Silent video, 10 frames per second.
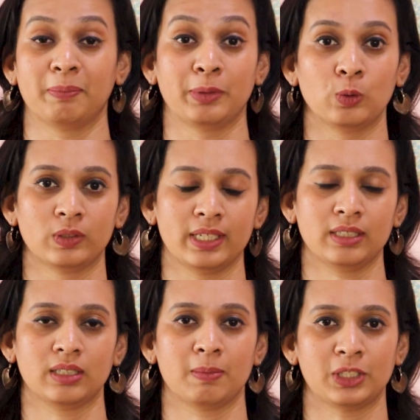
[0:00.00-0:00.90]
I'm
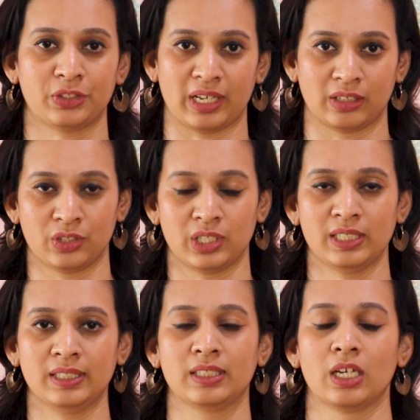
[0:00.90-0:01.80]
using some
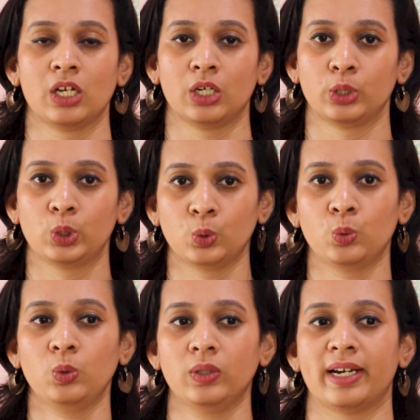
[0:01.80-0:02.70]
strategies
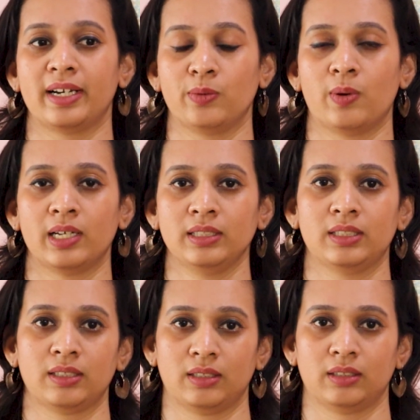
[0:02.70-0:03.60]
to
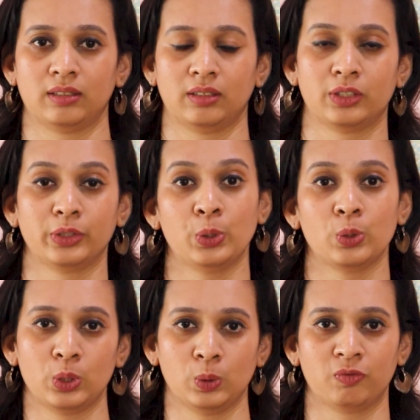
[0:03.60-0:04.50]
advance the
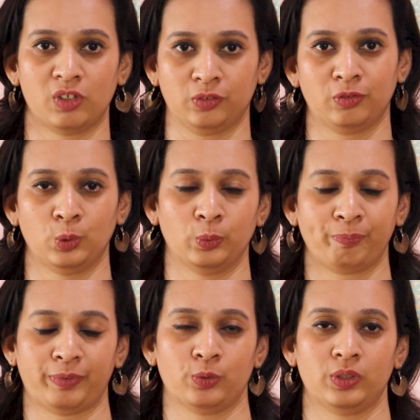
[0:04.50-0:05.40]
YouTube
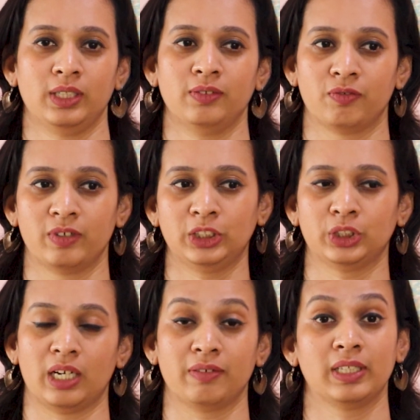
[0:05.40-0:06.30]
workflow, okay,
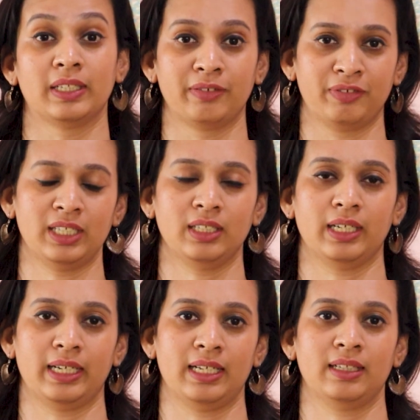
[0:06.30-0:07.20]
which I will reveal
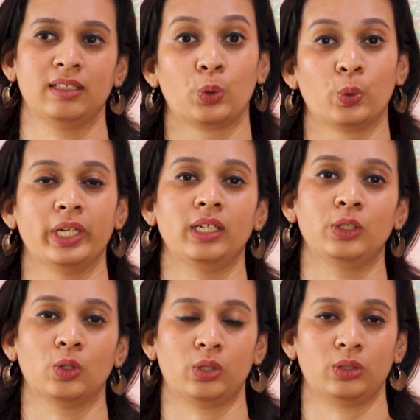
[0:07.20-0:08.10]
in growing
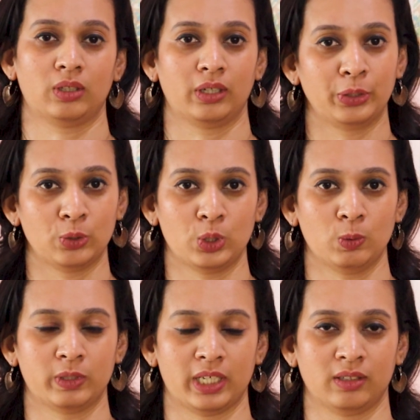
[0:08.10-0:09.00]
your
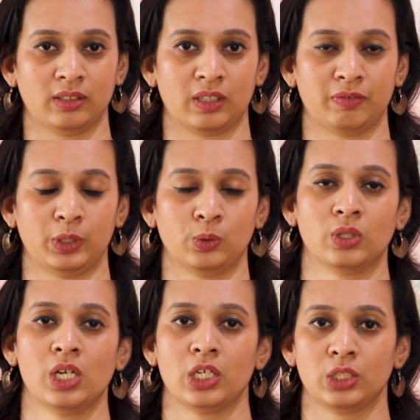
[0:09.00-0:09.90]
YouTube channel video.
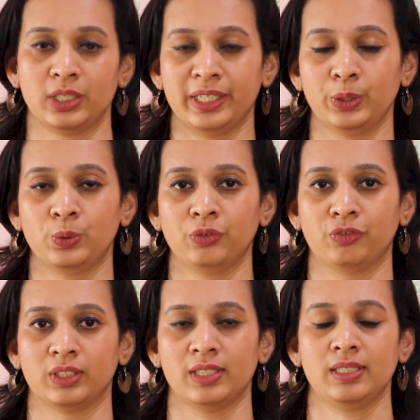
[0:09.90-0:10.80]
Stay tuned
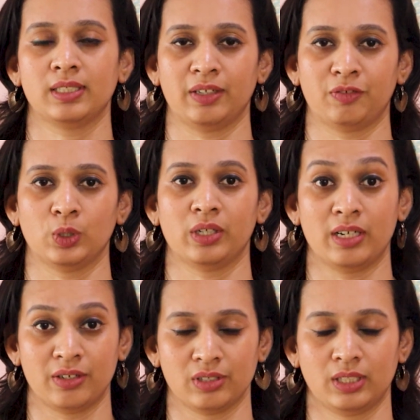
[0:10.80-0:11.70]
for this if you are
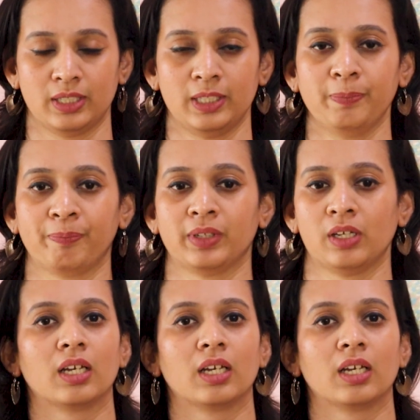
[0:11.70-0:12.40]
interested.